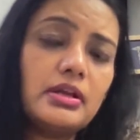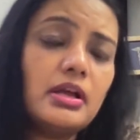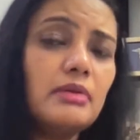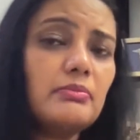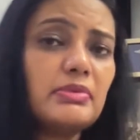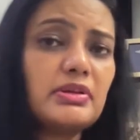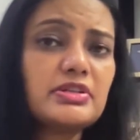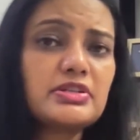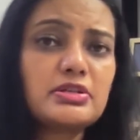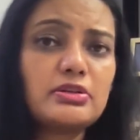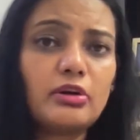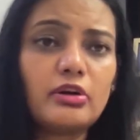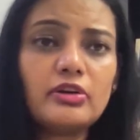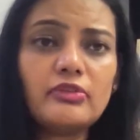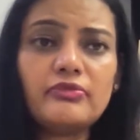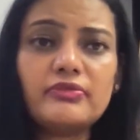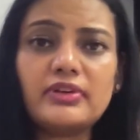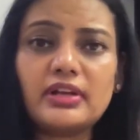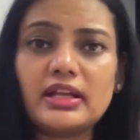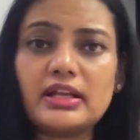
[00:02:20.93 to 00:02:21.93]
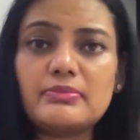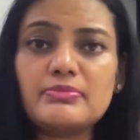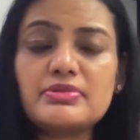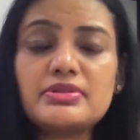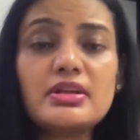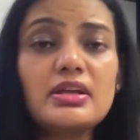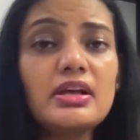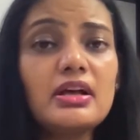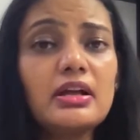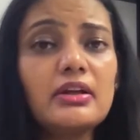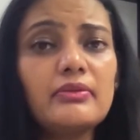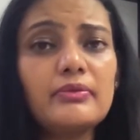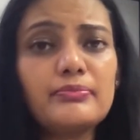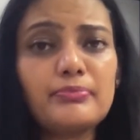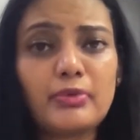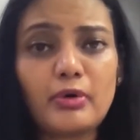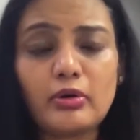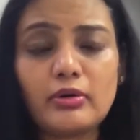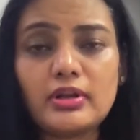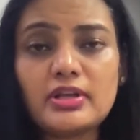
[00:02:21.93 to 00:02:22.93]
Because a lot of times,
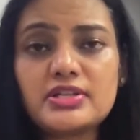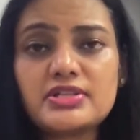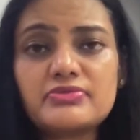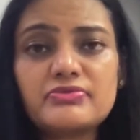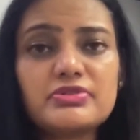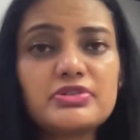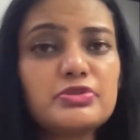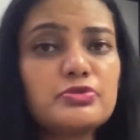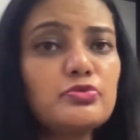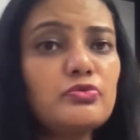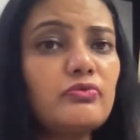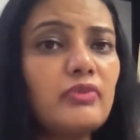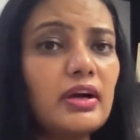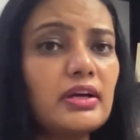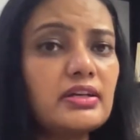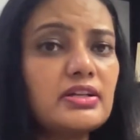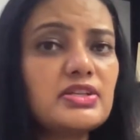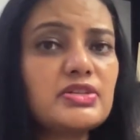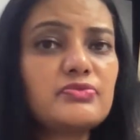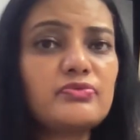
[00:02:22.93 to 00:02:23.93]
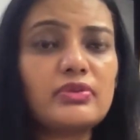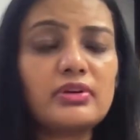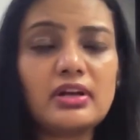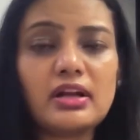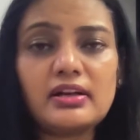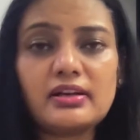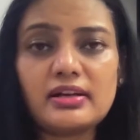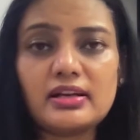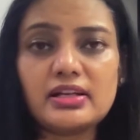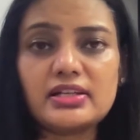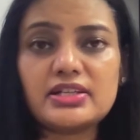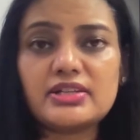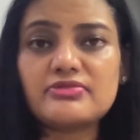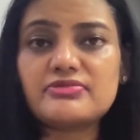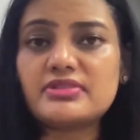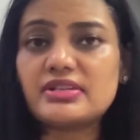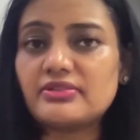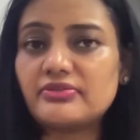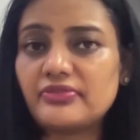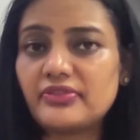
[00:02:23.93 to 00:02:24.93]
products which do wonders for our relatives
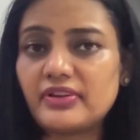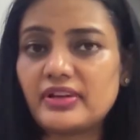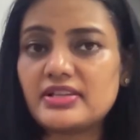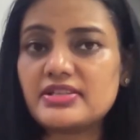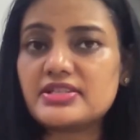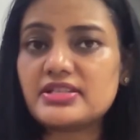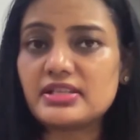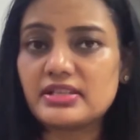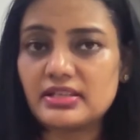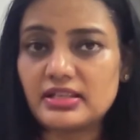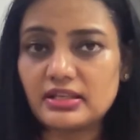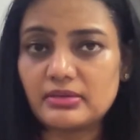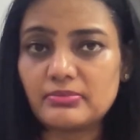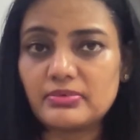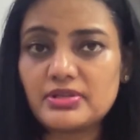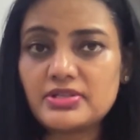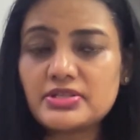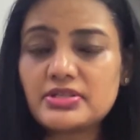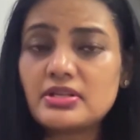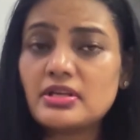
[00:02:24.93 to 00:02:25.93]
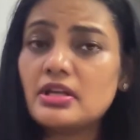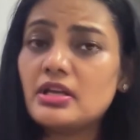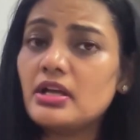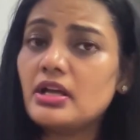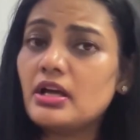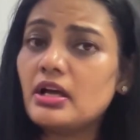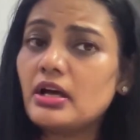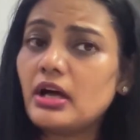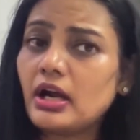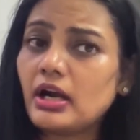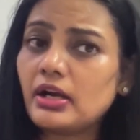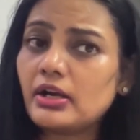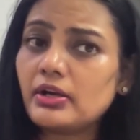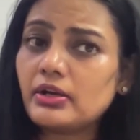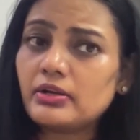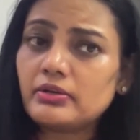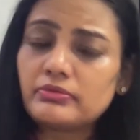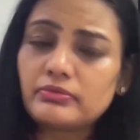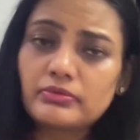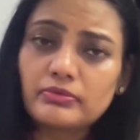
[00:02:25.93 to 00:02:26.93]
and friends and neighbors are
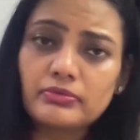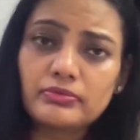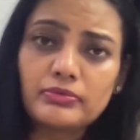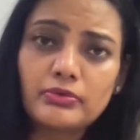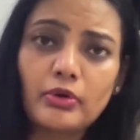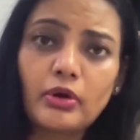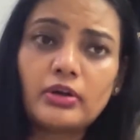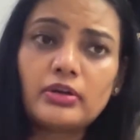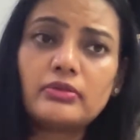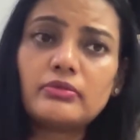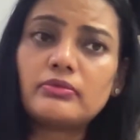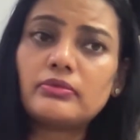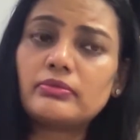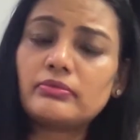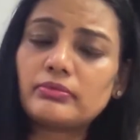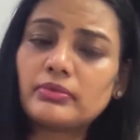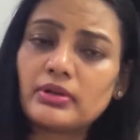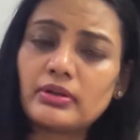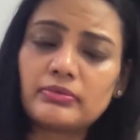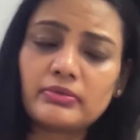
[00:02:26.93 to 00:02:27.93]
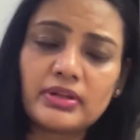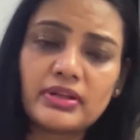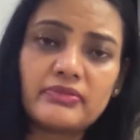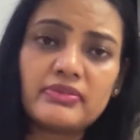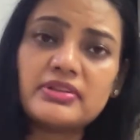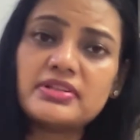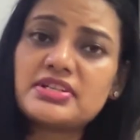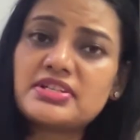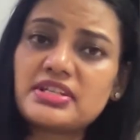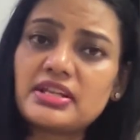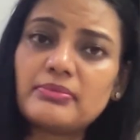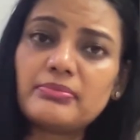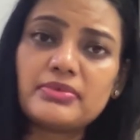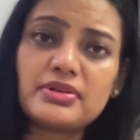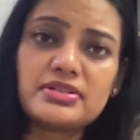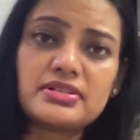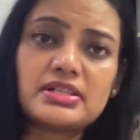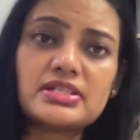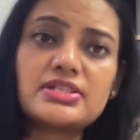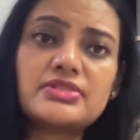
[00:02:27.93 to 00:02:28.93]
not giving the same
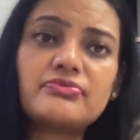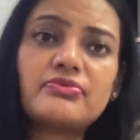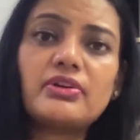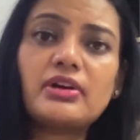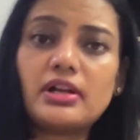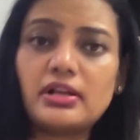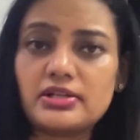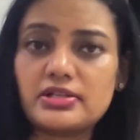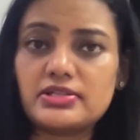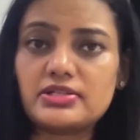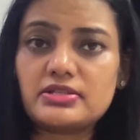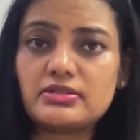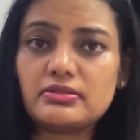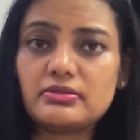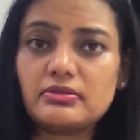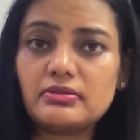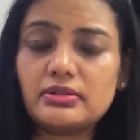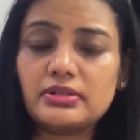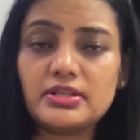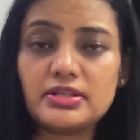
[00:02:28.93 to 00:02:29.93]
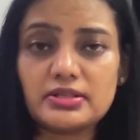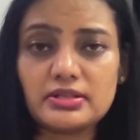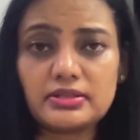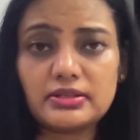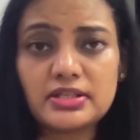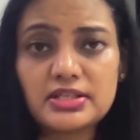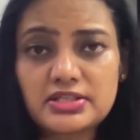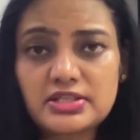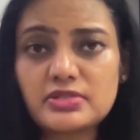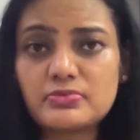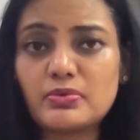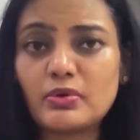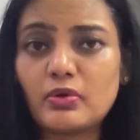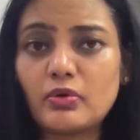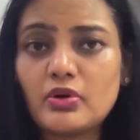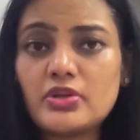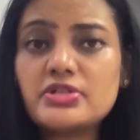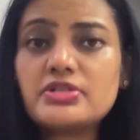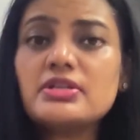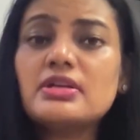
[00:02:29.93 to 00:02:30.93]
results for us. This is
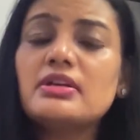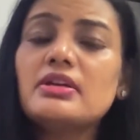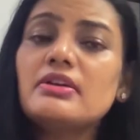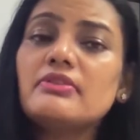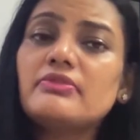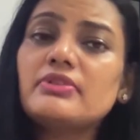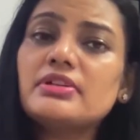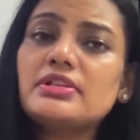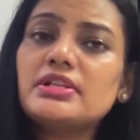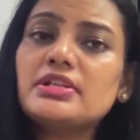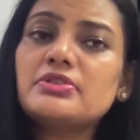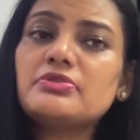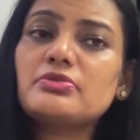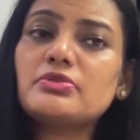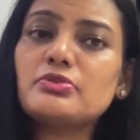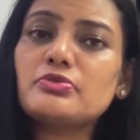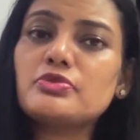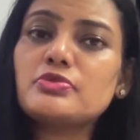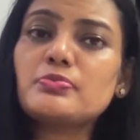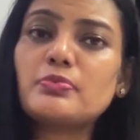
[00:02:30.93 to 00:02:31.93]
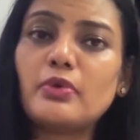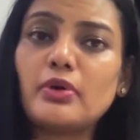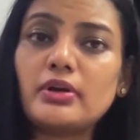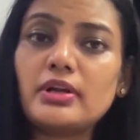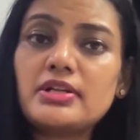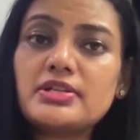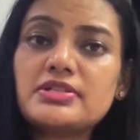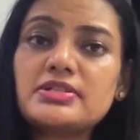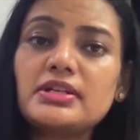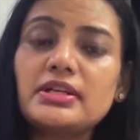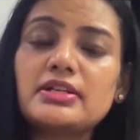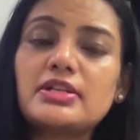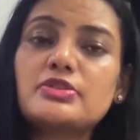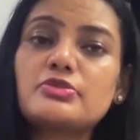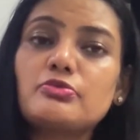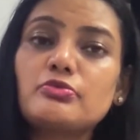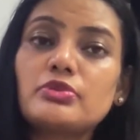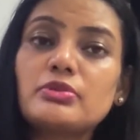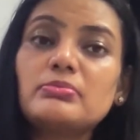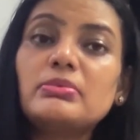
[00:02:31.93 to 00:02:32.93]
because we need to use products that are
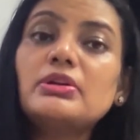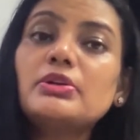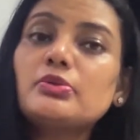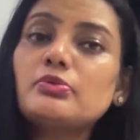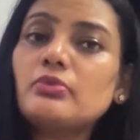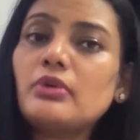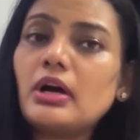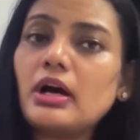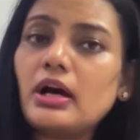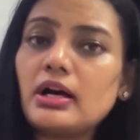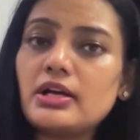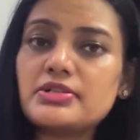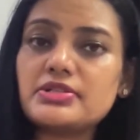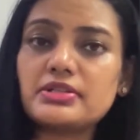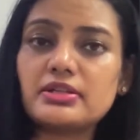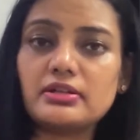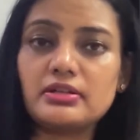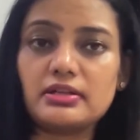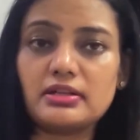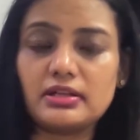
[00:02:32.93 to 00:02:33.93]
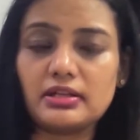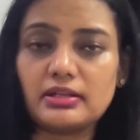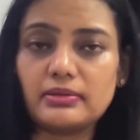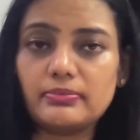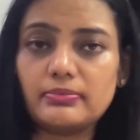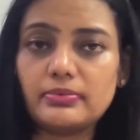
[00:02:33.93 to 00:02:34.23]
suitable to our skin type.